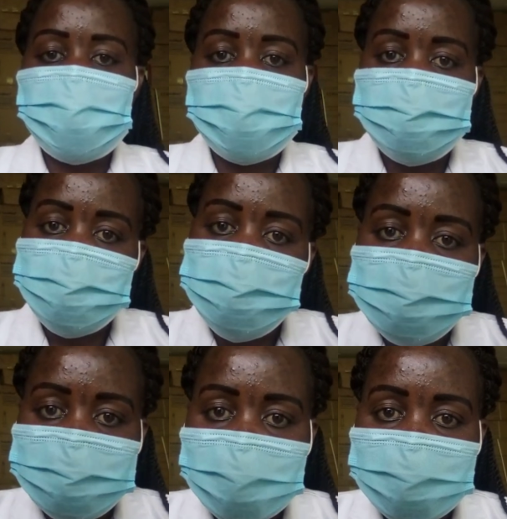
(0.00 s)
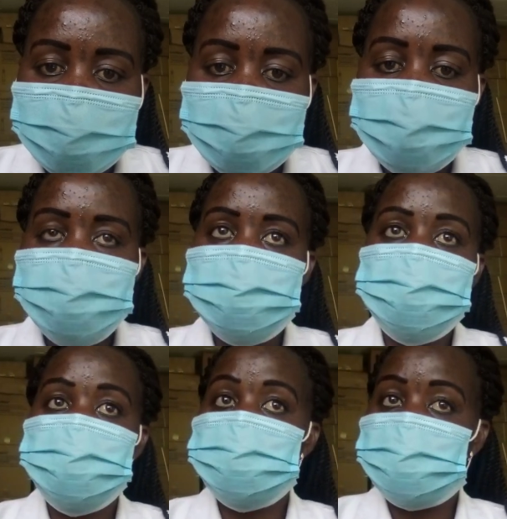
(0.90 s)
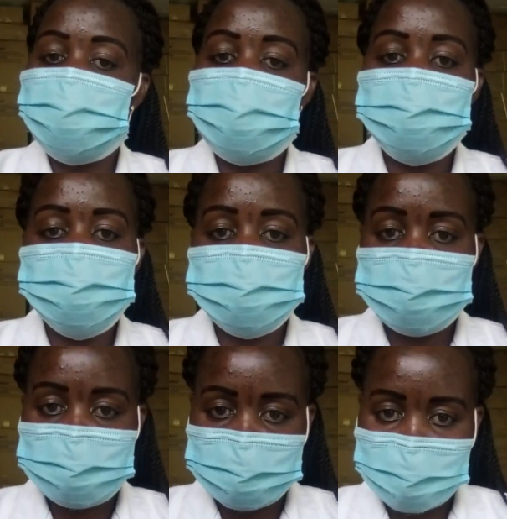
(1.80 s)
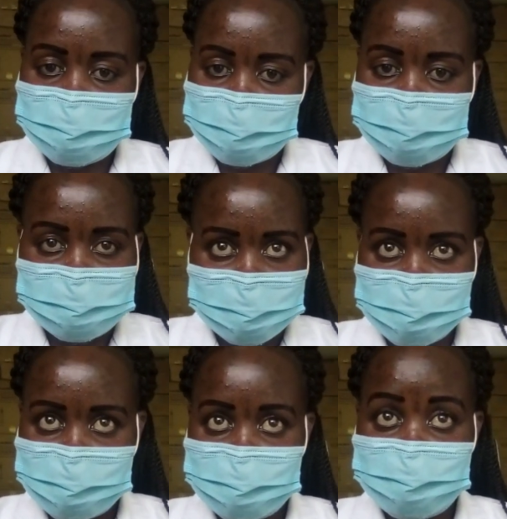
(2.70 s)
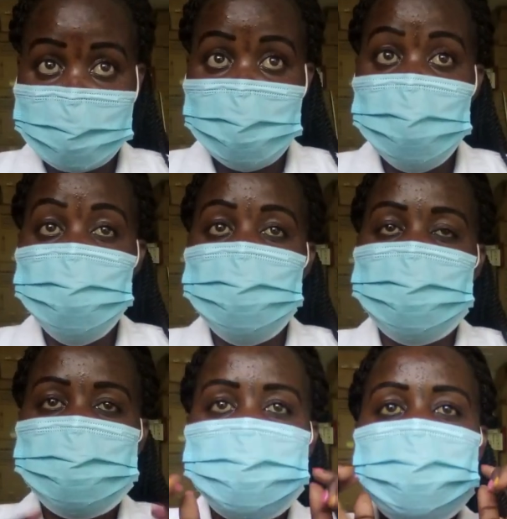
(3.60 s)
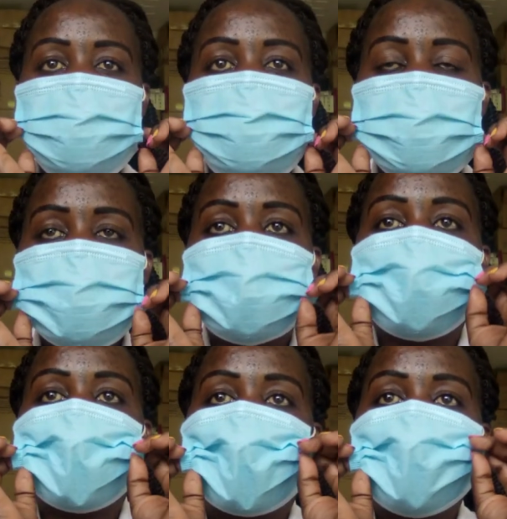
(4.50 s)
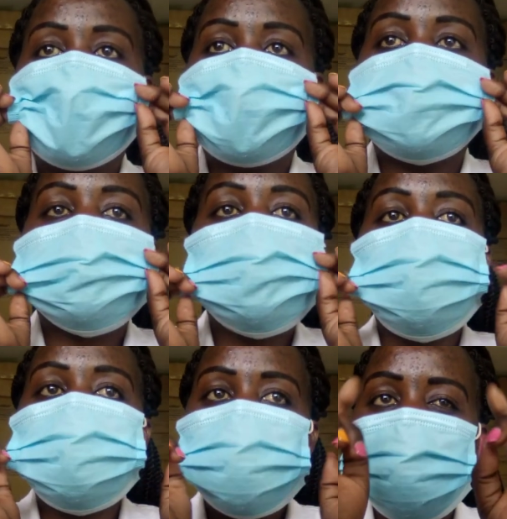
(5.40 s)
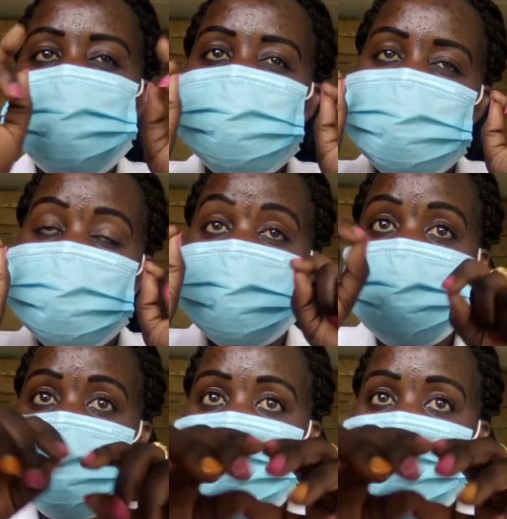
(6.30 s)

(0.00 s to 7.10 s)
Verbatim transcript: Karibu sana. This is all about coronavirus. Coronavirus disease is an infectious disease